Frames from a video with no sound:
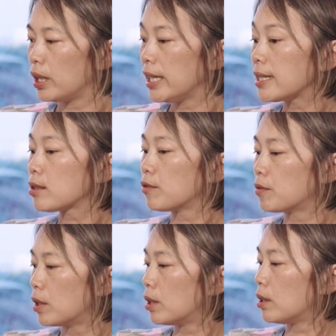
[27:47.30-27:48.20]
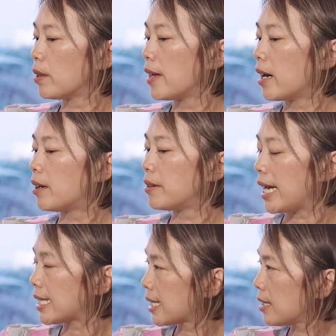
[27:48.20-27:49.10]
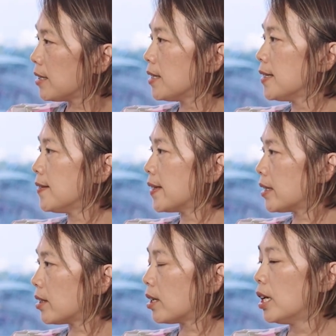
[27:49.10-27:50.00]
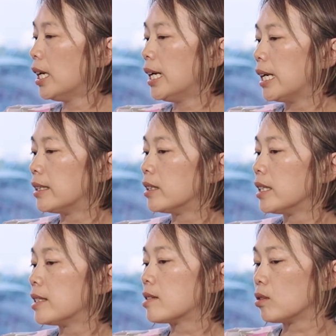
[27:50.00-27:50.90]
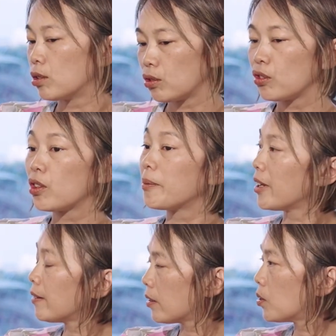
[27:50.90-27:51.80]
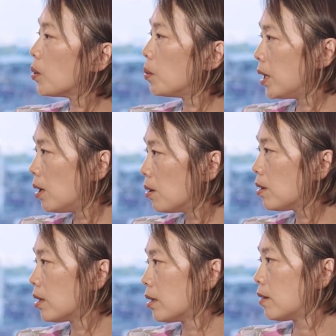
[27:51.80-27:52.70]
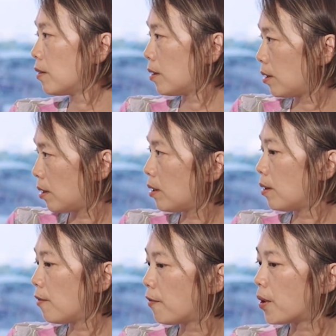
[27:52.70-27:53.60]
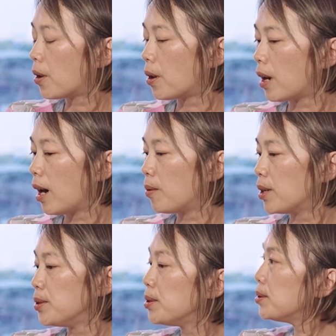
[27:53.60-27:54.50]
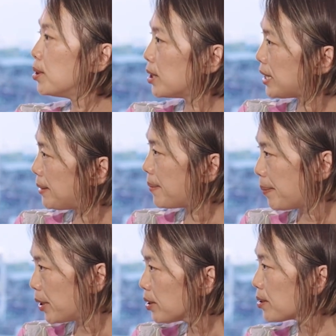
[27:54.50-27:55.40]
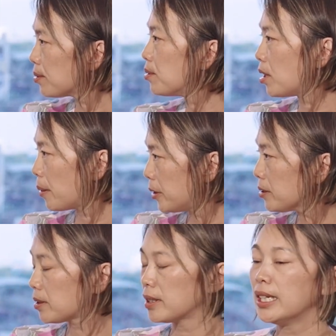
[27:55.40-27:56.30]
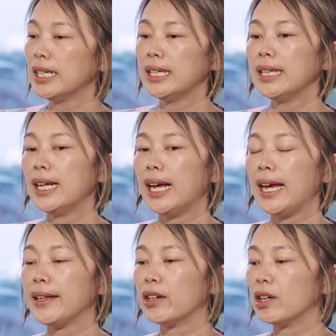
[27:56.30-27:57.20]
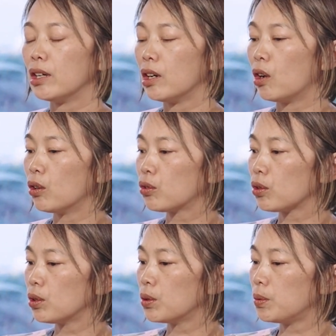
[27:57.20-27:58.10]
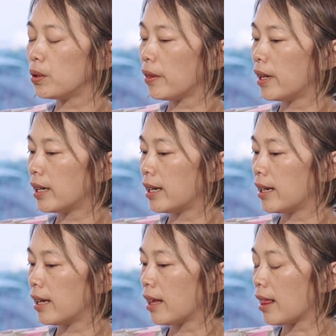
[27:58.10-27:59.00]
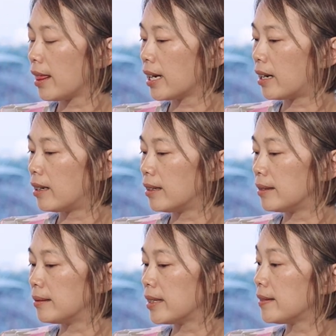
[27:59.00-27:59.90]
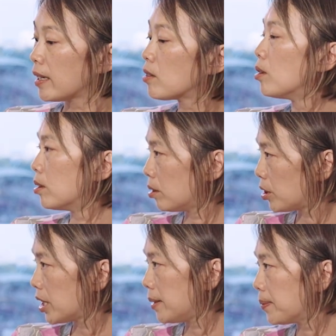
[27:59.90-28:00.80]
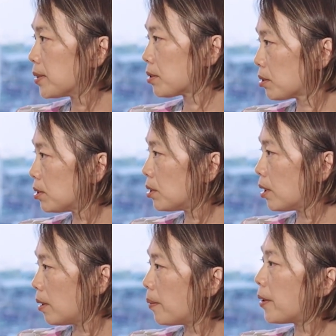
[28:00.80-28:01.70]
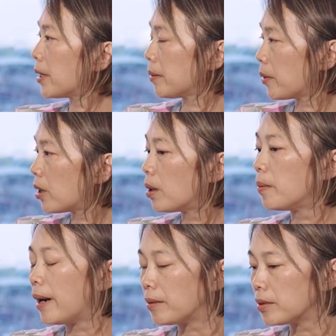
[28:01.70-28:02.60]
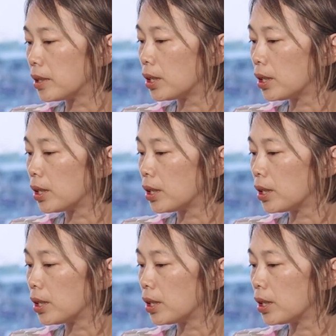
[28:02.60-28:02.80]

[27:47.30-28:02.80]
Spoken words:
Yes, they are reactive, and it's also something that we look for our new team members, newcomers, and also they take the ownership also more and more about